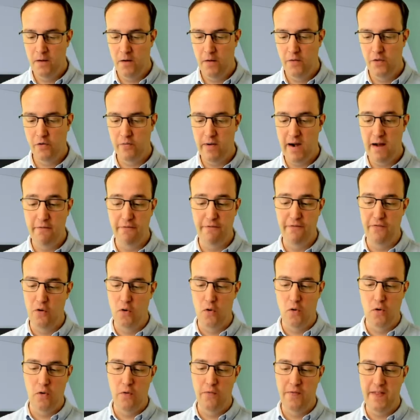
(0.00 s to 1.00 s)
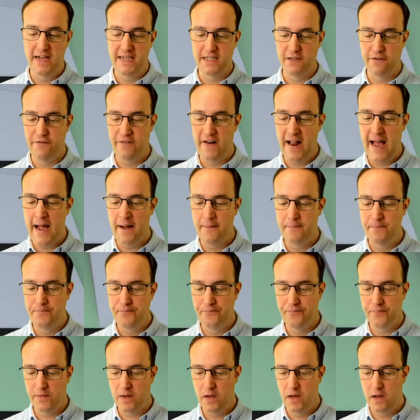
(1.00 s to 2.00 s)
On the ground floor there's a flat,
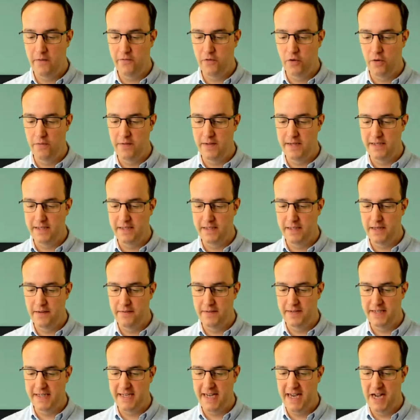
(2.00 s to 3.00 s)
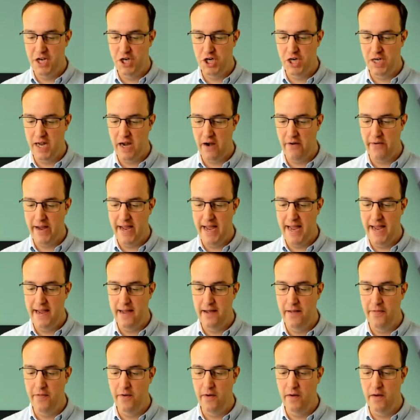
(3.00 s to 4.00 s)
and I've got this this kitchen area
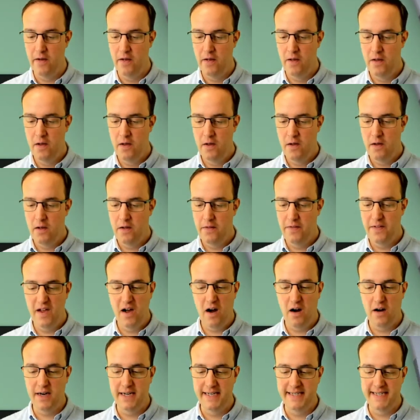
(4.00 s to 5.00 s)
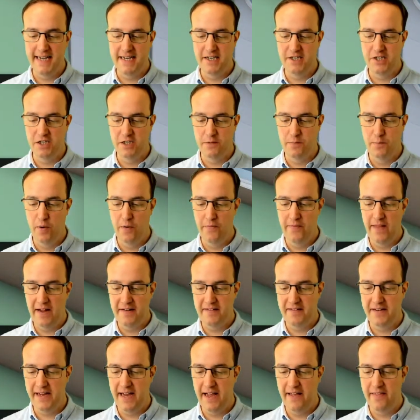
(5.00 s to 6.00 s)
here that the architect's just put
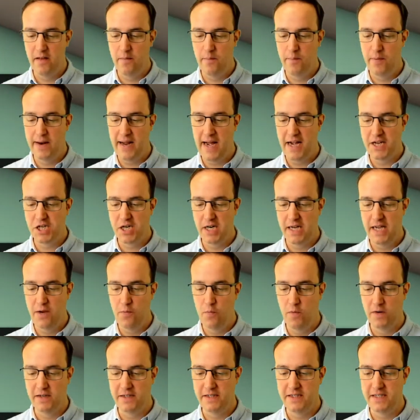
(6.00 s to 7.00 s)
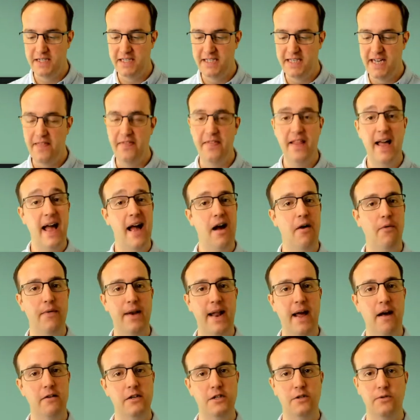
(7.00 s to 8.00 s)
that together, but actually he wants to send that out
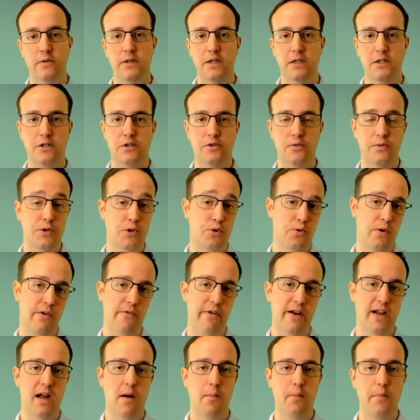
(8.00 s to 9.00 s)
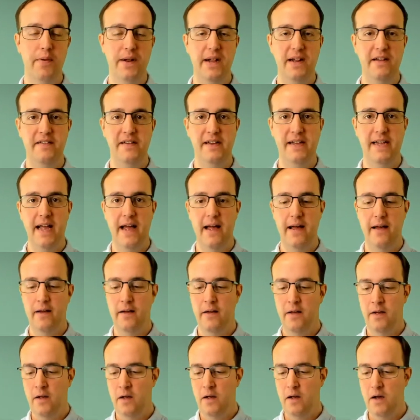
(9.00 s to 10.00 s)
now to a joinery company to get
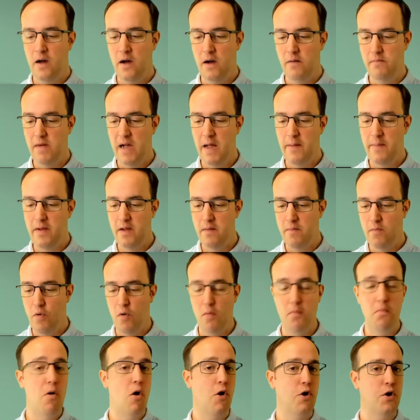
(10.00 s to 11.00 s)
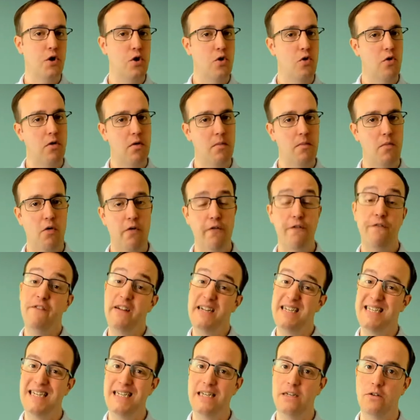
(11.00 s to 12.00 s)
maybe a more modern or a more
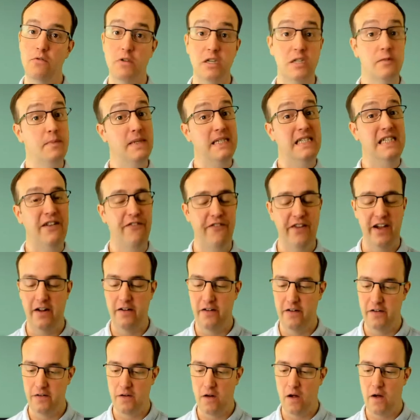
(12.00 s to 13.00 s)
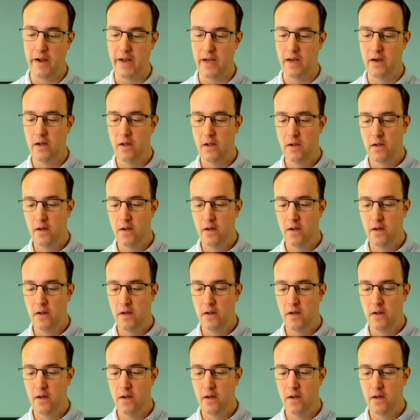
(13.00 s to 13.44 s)
fitted or specific design.